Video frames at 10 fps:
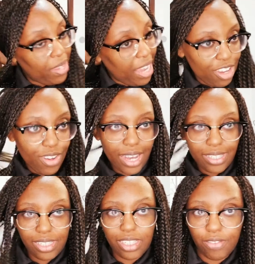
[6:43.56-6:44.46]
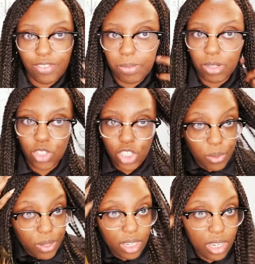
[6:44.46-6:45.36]
And you guys, this stuff smells
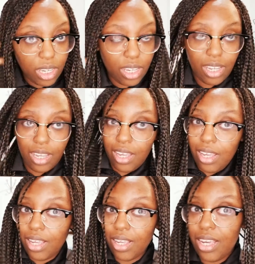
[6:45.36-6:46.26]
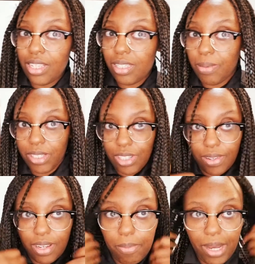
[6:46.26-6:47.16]
so good. It smells so
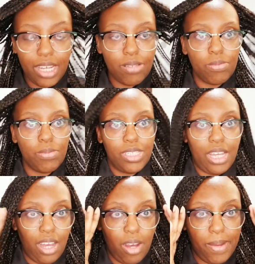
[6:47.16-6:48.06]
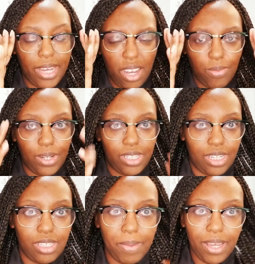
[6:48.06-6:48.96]
good. My husband was like, oh my God, what does
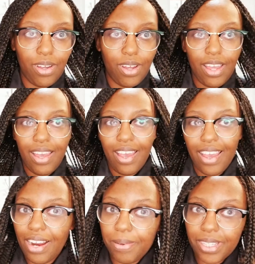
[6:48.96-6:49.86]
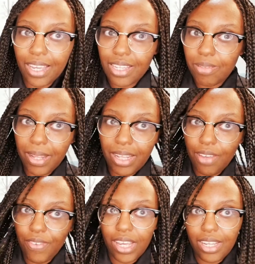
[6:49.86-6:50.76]
that smell? And I was like, it's my
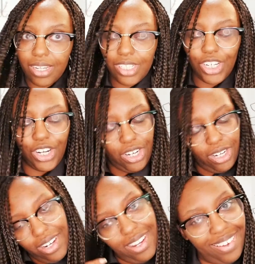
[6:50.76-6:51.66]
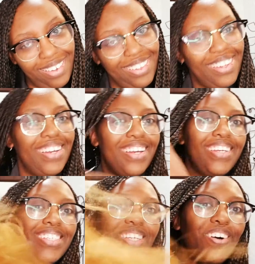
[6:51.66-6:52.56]
leave-in conditioner.
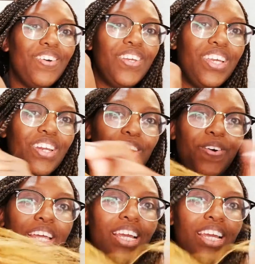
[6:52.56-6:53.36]
So, you know, and